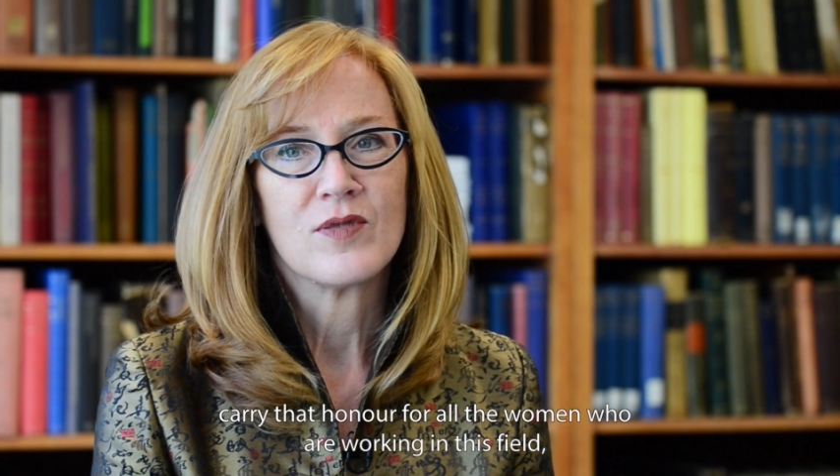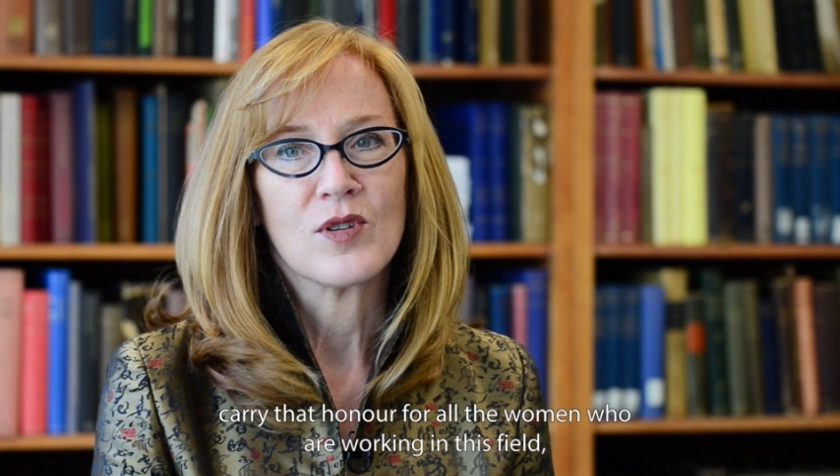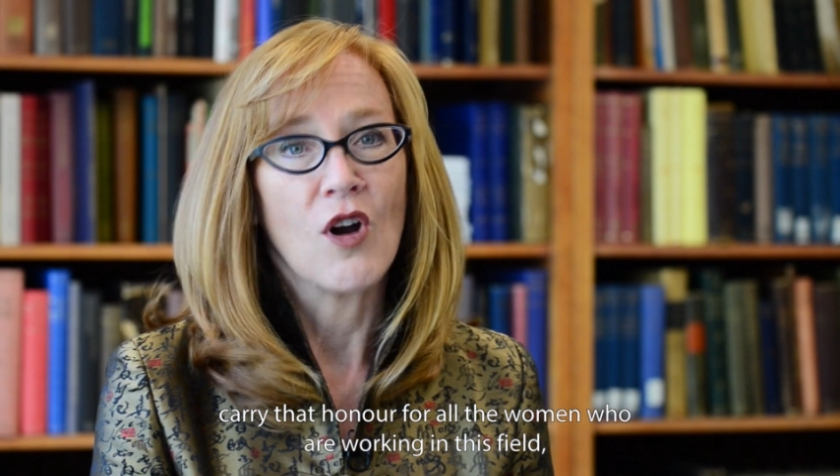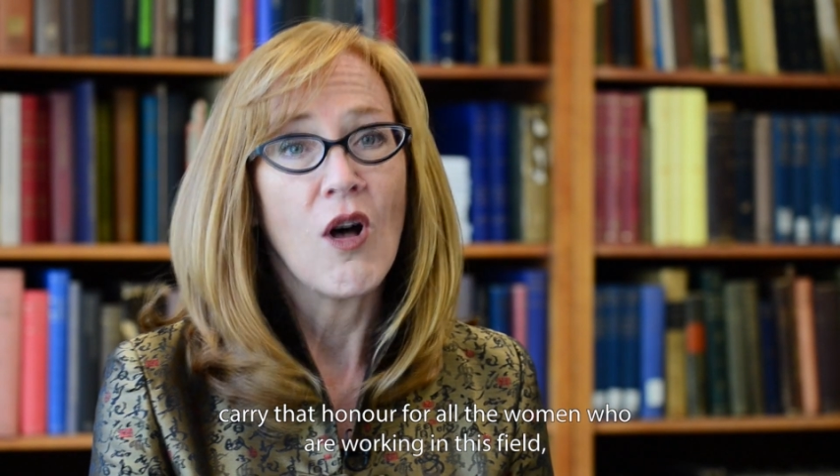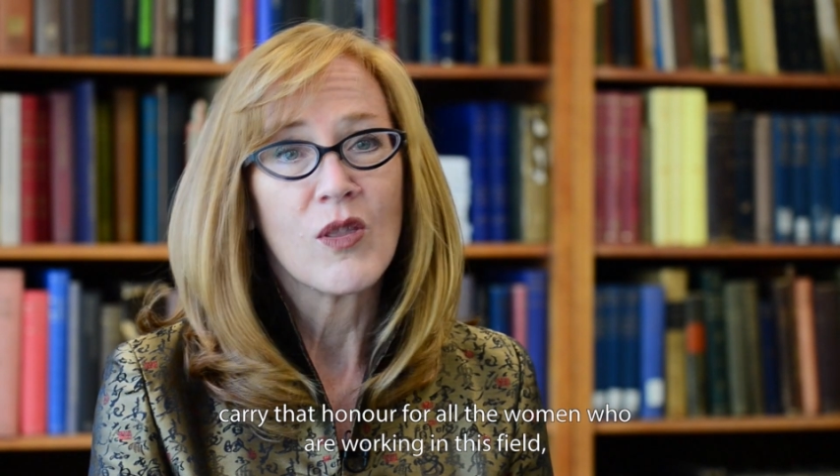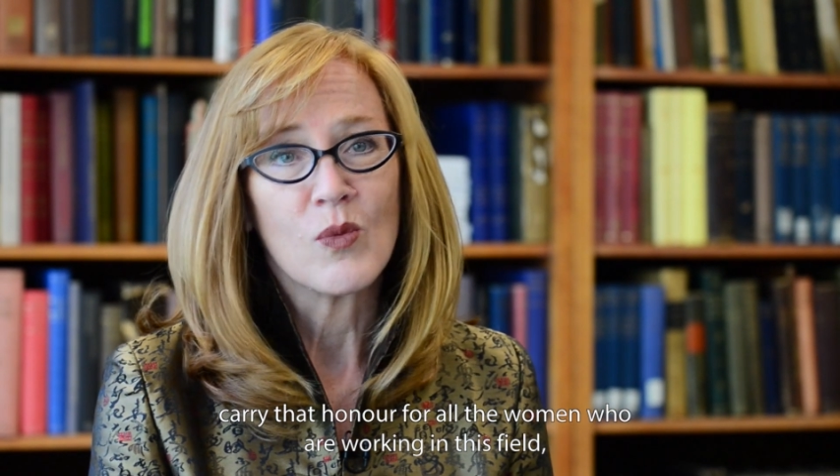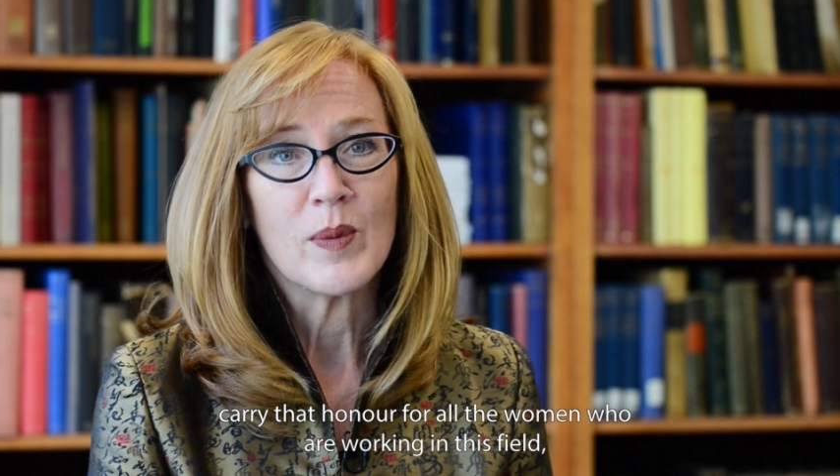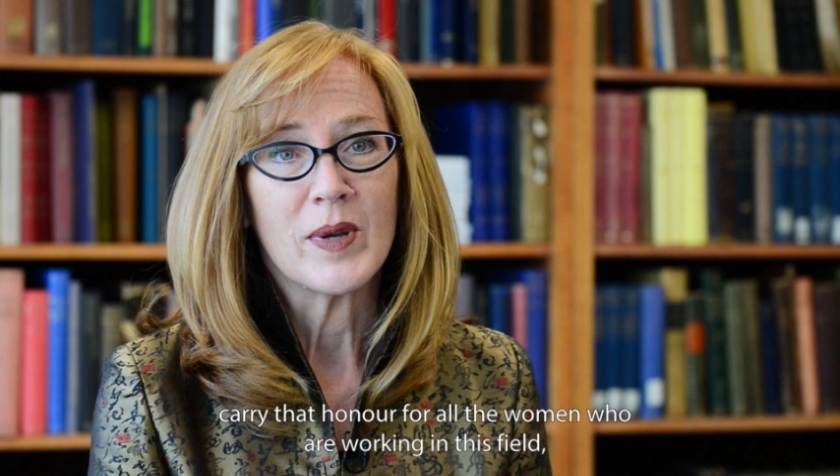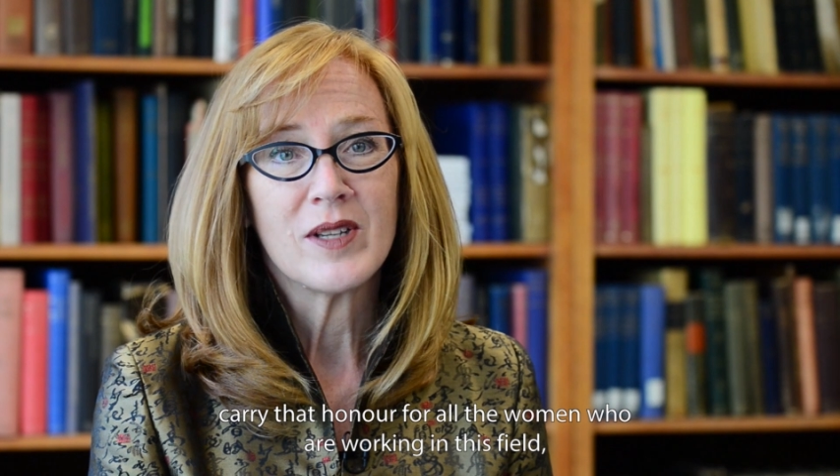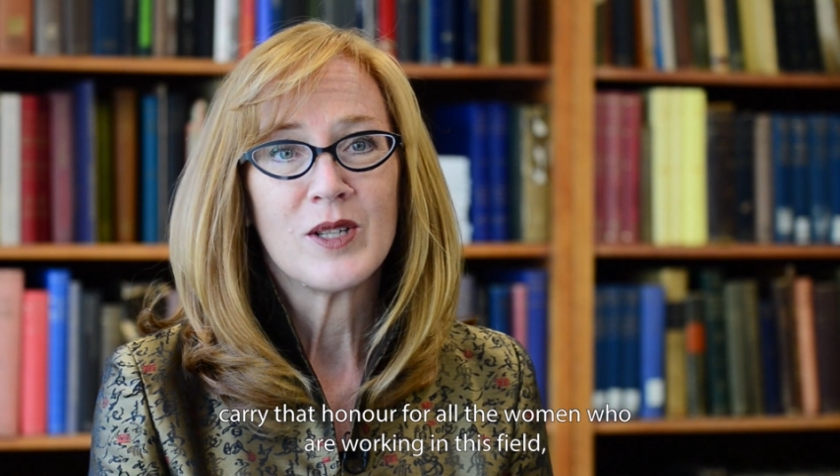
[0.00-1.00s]
for all the
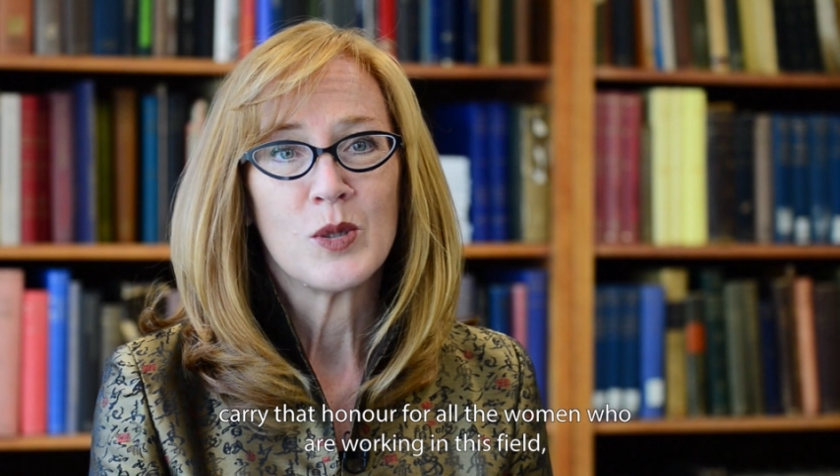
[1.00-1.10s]
women